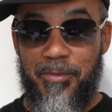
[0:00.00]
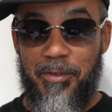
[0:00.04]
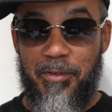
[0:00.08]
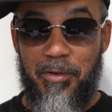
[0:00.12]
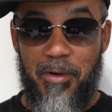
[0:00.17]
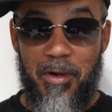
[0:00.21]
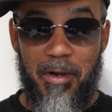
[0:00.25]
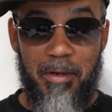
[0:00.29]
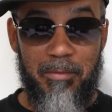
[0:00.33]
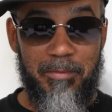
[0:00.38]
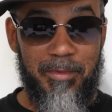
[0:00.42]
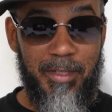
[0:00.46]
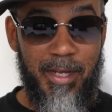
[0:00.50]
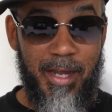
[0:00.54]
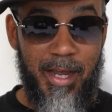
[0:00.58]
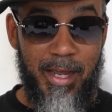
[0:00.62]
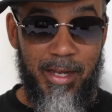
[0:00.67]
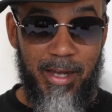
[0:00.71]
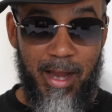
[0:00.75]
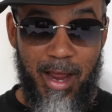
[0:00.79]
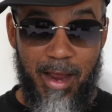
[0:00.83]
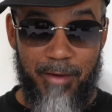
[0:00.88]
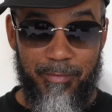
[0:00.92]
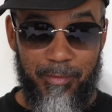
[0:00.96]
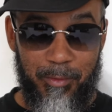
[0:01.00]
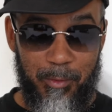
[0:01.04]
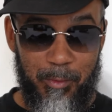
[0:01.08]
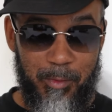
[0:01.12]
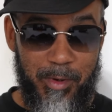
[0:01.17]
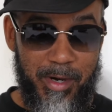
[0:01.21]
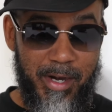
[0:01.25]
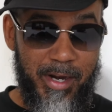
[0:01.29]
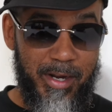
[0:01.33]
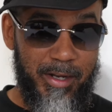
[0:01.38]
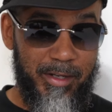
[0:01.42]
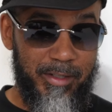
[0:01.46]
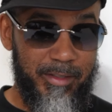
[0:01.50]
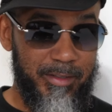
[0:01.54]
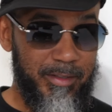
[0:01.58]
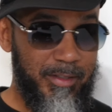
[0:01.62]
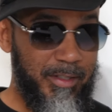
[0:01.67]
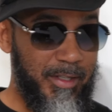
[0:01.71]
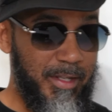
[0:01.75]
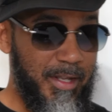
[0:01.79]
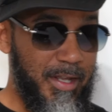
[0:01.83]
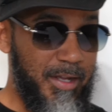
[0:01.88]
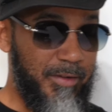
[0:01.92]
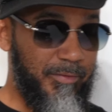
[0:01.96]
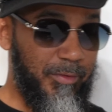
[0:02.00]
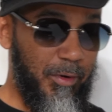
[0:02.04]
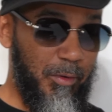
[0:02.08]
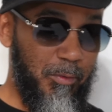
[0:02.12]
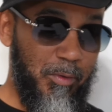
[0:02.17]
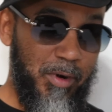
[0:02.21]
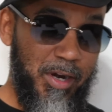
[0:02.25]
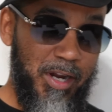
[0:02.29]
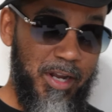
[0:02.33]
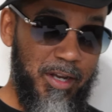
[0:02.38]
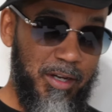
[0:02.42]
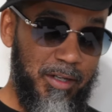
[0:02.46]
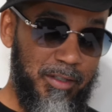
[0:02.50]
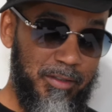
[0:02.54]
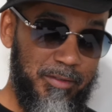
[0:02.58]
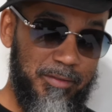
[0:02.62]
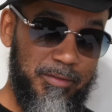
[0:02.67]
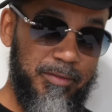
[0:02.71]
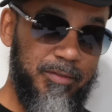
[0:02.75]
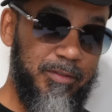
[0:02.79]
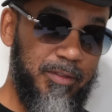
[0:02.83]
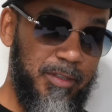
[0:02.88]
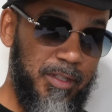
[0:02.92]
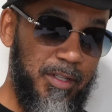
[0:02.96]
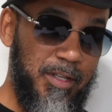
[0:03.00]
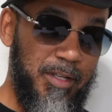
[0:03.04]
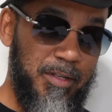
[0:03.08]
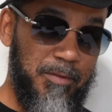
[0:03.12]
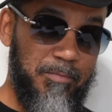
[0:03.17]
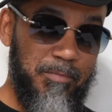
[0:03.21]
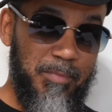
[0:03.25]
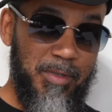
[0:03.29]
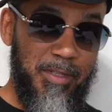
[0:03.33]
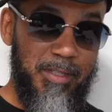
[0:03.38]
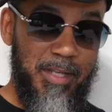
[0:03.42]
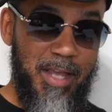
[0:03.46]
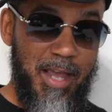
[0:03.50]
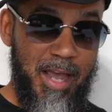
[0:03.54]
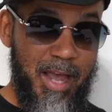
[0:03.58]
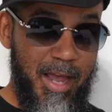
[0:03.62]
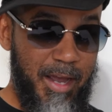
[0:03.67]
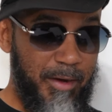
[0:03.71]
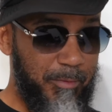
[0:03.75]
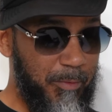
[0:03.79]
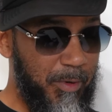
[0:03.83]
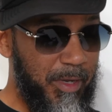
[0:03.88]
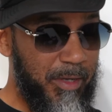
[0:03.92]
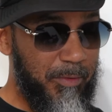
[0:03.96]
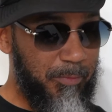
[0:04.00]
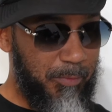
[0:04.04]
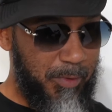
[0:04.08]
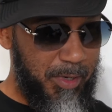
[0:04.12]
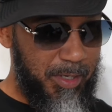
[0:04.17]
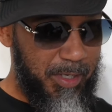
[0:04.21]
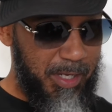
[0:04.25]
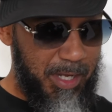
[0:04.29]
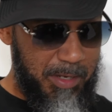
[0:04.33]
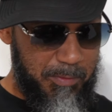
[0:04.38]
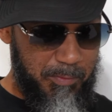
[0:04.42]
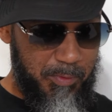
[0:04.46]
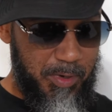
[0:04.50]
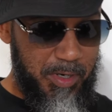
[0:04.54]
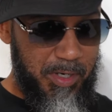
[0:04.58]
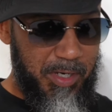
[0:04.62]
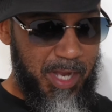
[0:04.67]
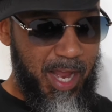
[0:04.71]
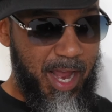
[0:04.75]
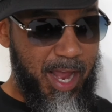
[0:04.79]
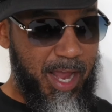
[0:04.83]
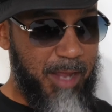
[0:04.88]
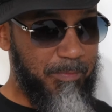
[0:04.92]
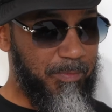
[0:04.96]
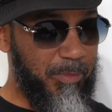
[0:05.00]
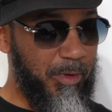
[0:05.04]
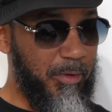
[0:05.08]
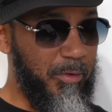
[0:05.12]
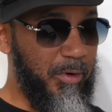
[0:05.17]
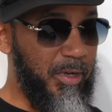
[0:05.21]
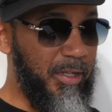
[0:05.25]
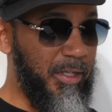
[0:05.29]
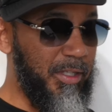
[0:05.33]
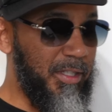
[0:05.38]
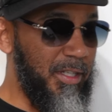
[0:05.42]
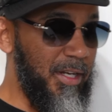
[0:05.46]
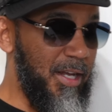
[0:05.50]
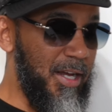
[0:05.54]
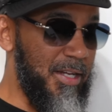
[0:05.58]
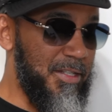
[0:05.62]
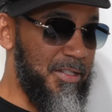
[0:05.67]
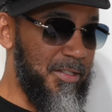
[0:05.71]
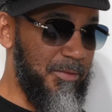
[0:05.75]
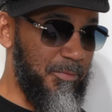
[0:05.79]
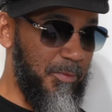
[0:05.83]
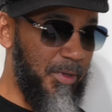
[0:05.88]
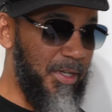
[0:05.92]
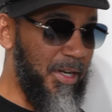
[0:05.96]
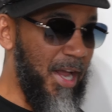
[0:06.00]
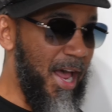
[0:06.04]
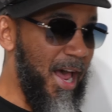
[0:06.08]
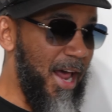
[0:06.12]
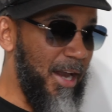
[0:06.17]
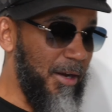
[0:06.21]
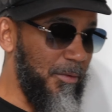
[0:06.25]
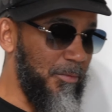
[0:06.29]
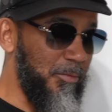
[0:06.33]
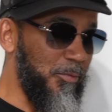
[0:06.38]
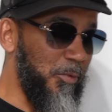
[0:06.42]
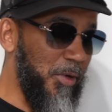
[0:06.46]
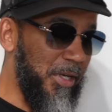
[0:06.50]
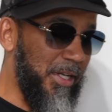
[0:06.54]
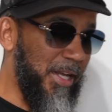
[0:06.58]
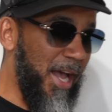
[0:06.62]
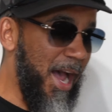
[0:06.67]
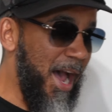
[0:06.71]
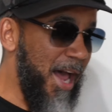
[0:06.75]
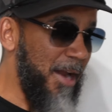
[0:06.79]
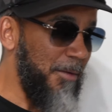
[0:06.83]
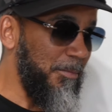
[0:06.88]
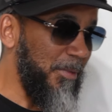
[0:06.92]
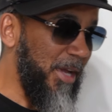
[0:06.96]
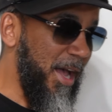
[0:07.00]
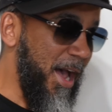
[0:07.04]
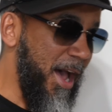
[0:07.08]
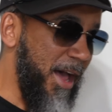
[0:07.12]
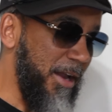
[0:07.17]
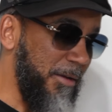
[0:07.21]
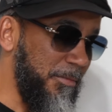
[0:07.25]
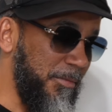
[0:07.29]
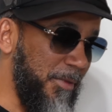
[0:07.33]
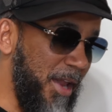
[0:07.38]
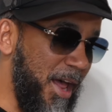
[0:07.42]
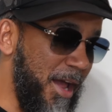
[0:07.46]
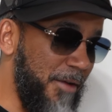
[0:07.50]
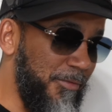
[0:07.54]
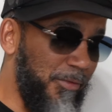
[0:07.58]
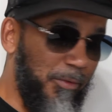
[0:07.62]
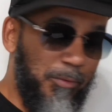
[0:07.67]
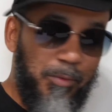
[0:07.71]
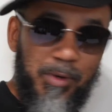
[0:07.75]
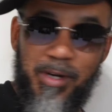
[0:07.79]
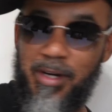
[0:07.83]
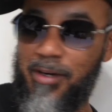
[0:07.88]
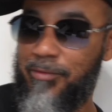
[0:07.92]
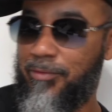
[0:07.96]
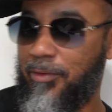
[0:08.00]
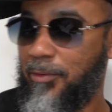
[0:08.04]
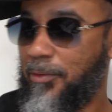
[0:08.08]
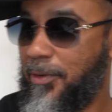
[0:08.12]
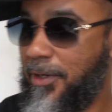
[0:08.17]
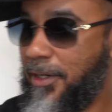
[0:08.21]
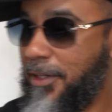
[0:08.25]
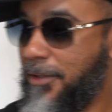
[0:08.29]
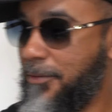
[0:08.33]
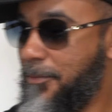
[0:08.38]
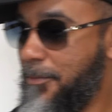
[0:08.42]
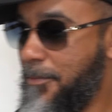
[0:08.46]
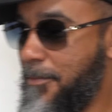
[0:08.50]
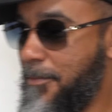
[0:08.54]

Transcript: You know what I'm saying? Like for real. For real. But yeah, we we we came through in the clutch. We got them. We got him, guys. Like for real, for real.